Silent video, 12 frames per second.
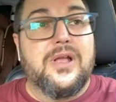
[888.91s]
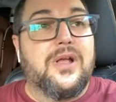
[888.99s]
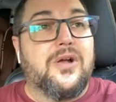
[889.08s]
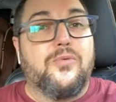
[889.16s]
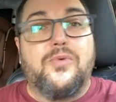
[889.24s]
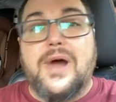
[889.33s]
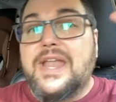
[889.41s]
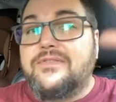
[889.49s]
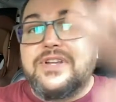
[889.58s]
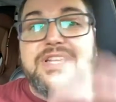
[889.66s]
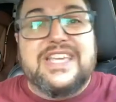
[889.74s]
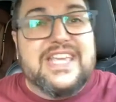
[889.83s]
whatever
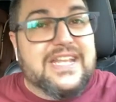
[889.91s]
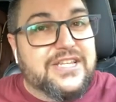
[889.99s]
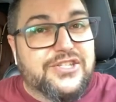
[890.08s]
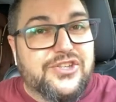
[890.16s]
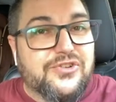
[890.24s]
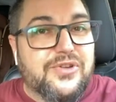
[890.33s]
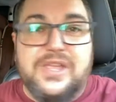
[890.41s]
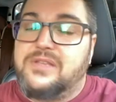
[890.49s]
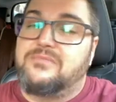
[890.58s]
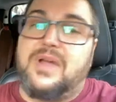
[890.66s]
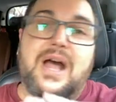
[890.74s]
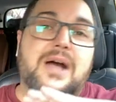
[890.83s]
the kid is doing,
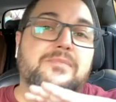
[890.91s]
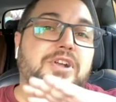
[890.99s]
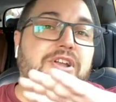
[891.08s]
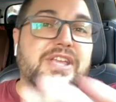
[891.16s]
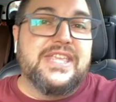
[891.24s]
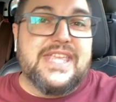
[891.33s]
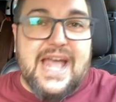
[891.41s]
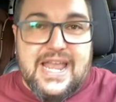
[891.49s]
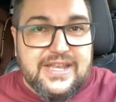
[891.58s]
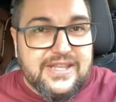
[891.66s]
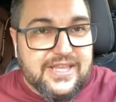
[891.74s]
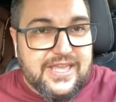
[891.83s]
I'm gonna yell at
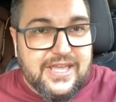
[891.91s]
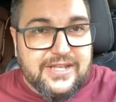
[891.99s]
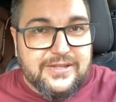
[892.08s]
the kid.